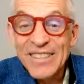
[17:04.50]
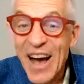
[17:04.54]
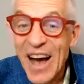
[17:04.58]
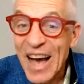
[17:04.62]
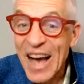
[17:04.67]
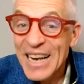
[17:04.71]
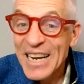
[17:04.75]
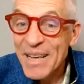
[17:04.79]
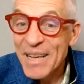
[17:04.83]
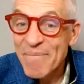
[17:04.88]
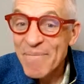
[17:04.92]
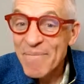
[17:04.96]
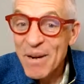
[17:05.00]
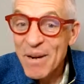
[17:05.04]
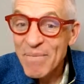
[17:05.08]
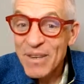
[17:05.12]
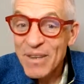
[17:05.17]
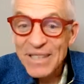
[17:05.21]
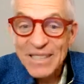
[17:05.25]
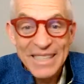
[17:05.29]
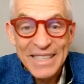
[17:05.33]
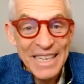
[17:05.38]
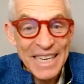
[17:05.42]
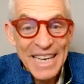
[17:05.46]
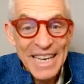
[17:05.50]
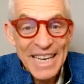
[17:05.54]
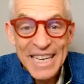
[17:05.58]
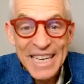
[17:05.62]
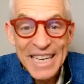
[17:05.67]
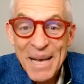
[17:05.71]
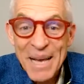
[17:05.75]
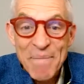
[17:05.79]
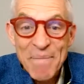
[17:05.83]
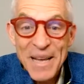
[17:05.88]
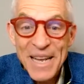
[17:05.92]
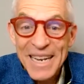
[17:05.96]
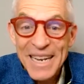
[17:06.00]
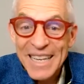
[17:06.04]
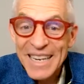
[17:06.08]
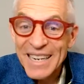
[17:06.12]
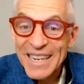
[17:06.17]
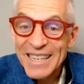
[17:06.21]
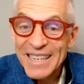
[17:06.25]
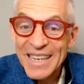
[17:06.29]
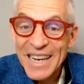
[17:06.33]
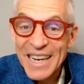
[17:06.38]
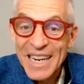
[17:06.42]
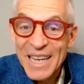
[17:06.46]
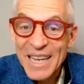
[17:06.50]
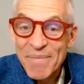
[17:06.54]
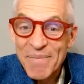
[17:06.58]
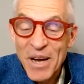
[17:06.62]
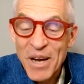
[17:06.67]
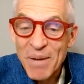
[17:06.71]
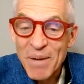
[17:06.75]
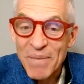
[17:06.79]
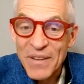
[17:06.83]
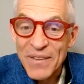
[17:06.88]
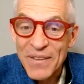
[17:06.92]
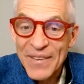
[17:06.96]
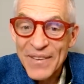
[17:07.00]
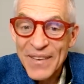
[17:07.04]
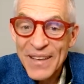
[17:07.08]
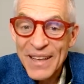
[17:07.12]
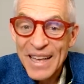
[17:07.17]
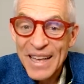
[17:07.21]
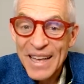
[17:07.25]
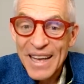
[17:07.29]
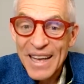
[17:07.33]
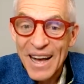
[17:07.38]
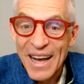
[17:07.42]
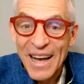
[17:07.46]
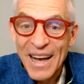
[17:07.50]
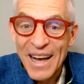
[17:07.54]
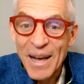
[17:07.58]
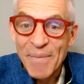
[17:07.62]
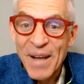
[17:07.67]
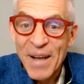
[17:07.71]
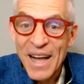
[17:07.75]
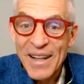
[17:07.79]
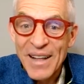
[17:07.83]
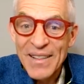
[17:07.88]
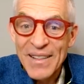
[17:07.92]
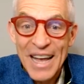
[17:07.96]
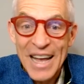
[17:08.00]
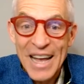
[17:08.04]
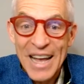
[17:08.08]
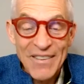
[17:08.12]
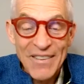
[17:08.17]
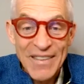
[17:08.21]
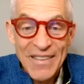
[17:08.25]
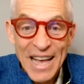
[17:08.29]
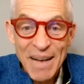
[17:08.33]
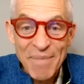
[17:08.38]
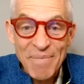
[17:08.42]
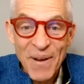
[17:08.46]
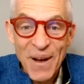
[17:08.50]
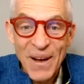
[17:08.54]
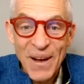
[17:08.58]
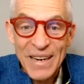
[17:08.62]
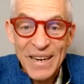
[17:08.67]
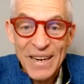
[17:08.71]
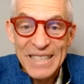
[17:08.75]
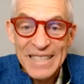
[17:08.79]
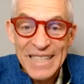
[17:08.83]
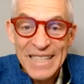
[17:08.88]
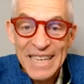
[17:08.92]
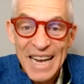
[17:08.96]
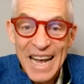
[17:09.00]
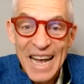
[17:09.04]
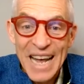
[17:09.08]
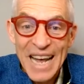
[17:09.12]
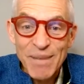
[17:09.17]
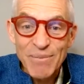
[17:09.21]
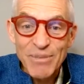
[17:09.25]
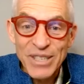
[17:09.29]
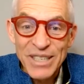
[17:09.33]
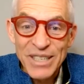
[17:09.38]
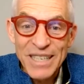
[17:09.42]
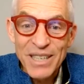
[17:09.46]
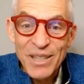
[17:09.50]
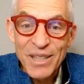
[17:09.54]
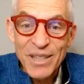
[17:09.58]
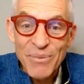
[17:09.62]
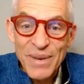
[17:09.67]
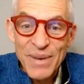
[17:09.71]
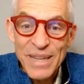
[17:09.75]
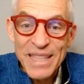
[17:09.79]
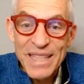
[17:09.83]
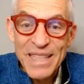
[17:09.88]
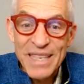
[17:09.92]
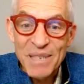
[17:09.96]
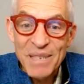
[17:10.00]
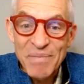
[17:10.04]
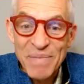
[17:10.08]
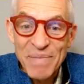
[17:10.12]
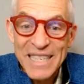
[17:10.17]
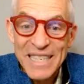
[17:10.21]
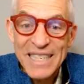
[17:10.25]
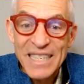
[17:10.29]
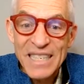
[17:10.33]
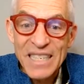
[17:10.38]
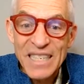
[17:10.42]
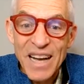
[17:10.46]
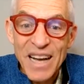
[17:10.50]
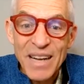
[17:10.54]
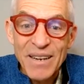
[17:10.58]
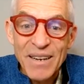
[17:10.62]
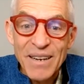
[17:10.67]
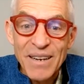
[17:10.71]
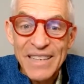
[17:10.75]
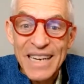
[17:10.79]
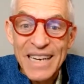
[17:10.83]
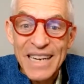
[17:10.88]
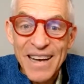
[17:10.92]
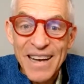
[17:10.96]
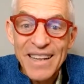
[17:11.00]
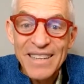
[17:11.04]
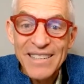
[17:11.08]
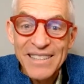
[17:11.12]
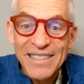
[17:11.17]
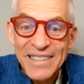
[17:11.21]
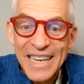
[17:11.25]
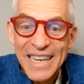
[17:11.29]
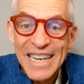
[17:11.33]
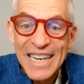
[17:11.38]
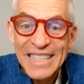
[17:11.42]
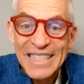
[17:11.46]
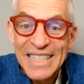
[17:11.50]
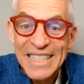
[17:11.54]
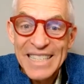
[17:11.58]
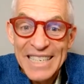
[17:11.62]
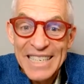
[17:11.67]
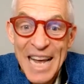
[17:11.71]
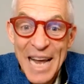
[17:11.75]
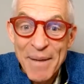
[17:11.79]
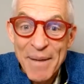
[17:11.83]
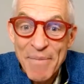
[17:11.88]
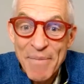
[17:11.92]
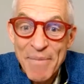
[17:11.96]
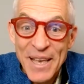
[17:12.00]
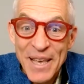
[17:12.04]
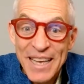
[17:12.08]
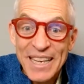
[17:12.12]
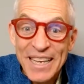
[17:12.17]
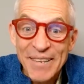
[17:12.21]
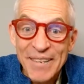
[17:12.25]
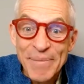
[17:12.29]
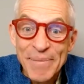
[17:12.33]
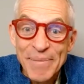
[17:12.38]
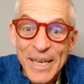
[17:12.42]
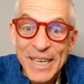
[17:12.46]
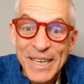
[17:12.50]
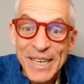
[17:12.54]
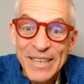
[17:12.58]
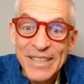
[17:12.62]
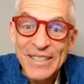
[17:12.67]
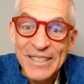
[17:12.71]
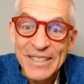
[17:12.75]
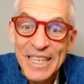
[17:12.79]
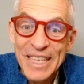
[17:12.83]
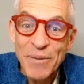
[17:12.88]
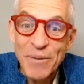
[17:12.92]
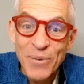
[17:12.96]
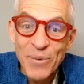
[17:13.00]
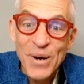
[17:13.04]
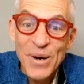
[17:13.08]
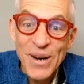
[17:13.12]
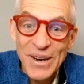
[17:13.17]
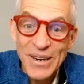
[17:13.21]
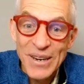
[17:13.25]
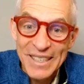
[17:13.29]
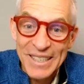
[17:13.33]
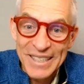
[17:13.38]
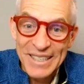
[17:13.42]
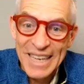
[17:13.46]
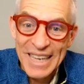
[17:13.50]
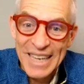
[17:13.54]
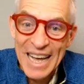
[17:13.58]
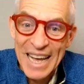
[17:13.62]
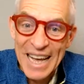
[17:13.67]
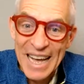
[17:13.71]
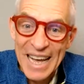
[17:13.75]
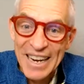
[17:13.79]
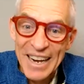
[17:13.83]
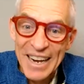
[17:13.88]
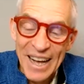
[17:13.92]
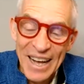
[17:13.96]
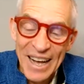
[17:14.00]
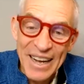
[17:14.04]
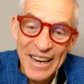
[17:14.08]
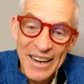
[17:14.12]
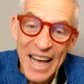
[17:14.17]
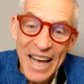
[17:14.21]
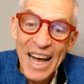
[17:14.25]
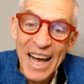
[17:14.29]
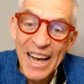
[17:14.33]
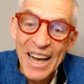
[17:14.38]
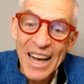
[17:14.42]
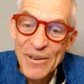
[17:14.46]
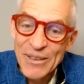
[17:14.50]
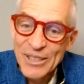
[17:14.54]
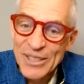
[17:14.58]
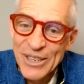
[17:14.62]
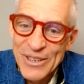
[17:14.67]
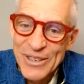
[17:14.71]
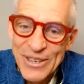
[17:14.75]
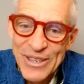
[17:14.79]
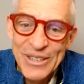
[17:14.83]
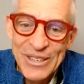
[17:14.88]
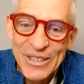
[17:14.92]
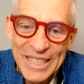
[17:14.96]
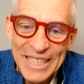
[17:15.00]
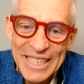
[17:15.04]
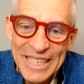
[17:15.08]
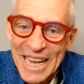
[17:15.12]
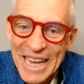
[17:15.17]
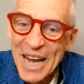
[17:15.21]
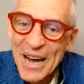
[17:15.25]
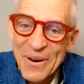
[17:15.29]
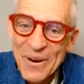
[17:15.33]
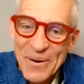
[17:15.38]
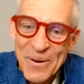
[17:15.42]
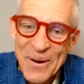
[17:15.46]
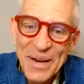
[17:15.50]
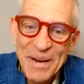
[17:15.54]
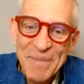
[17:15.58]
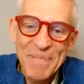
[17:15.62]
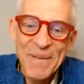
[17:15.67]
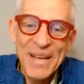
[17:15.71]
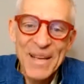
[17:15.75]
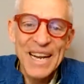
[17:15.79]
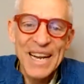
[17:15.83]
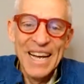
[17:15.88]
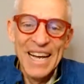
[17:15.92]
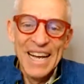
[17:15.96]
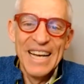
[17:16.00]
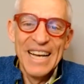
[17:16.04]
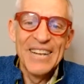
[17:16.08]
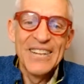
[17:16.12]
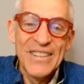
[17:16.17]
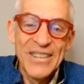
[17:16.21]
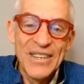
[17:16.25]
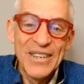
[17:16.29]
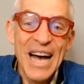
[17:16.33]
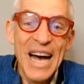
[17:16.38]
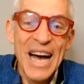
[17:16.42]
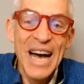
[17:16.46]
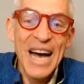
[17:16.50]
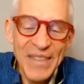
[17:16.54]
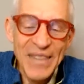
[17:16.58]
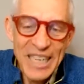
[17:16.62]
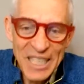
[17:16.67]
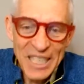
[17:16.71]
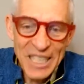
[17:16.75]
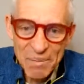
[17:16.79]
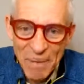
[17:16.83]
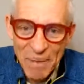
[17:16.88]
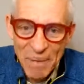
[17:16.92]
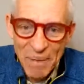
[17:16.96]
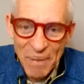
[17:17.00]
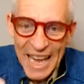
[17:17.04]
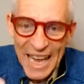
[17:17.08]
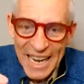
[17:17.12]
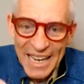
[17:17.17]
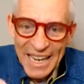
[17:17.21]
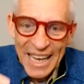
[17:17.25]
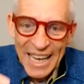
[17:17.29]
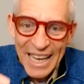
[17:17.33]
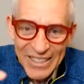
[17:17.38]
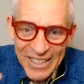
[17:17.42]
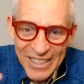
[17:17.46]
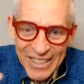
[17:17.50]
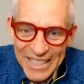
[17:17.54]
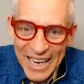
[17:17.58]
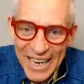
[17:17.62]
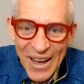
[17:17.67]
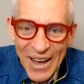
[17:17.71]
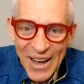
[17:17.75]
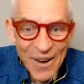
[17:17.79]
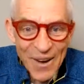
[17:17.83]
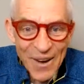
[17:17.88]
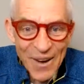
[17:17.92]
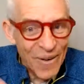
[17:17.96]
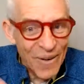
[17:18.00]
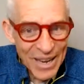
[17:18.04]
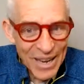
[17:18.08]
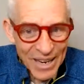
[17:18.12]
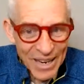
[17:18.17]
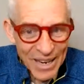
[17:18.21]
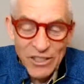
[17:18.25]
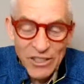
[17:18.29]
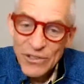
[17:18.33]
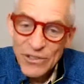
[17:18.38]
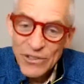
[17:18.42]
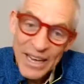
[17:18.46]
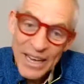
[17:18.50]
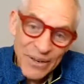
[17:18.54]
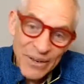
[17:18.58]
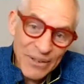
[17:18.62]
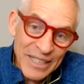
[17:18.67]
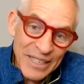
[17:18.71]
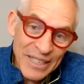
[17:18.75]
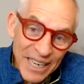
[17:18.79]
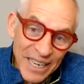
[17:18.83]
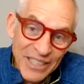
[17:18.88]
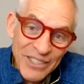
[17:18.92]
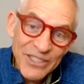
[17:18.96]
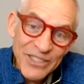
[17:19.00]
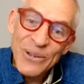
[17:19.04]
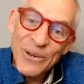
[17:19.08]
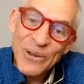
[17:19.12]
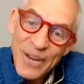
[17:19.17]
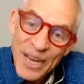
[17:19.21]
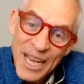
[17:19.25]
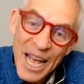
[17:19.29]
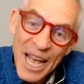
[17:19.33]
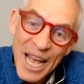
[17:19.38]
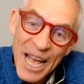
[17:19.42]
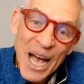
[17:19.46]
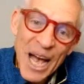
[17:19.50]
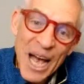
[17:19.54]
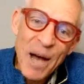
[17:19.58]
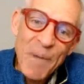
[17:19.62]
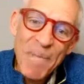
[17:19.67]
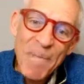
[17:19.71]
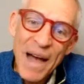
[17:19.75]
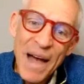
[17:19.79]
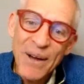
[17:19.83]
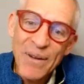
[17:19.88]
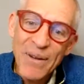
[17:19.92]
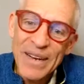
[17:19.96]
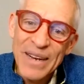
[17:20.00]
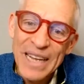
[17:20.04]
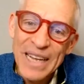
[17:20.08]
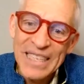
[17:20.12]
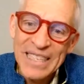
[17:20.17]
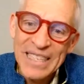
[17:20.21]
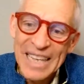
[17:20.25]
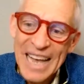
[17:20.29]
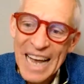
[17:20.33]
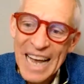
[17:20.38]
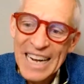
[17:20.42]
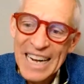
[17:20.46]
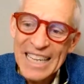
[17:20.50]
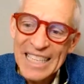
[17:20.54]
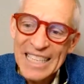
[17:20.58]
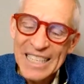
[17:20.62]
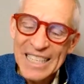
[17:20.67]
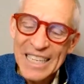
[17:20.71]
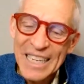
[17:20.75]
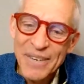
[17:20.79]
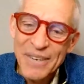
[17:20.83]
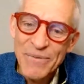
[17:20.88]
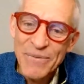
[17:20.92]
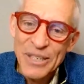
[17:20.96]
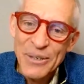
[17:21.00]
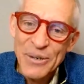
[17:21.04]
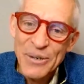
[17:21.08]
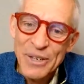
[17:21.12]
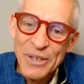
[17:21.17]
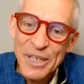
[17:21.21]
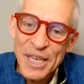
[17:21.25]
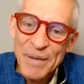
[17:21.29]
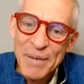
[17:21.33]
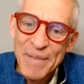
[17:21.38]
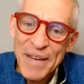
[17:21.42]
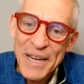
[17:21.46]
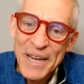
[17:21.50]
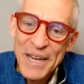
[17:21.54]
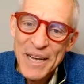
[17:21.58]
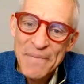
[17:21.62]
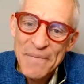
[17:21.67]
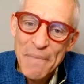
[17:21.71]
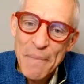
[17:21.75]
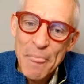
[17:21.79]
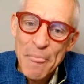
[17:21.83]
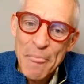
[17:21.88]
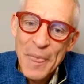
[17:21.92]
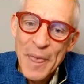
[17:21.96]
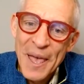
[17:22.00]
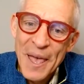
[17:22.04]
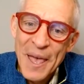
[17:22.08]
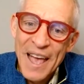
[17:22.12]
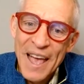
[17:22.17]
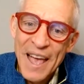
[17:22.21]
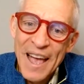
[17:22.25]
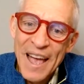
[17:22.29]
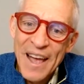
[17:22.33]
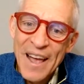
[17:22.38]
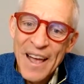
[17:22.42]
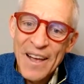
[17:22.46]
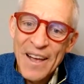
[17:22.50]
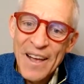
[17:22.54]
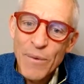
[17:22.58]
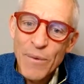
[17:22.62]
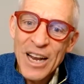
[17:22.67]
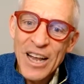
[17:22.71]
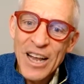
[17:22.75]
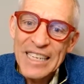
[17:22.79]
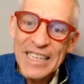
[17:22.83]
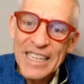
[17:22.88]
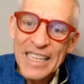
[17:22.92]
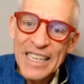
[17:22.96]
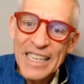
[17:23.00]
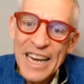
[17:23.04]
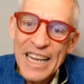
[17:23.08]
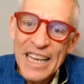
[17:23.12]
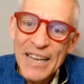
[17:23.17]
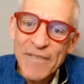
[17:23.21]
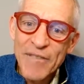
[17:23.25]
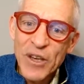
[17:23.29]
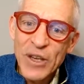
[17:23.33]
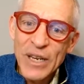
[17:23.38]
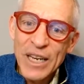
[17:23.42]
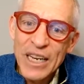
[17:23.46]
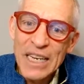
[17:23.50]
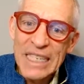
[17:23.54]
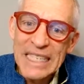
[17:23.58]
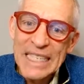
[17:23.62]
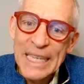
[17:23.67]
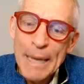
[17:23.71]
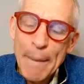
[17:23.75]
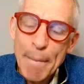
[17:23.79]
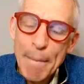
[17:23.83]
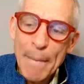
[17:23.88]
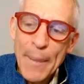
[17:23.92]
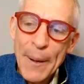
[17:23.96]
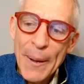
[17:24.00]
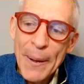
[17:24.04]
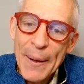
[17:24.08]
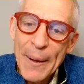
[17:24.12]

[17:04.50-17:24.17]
tiny moments, it can be little tiny moments. Now, the sad part is that I am still with this business card because I can't change the damn thing because it works. And I also use it now quite a bit to kind of explain and show or illustrate or tell a story about exactly the stuff we're talking about. We like to kind of give you a little tip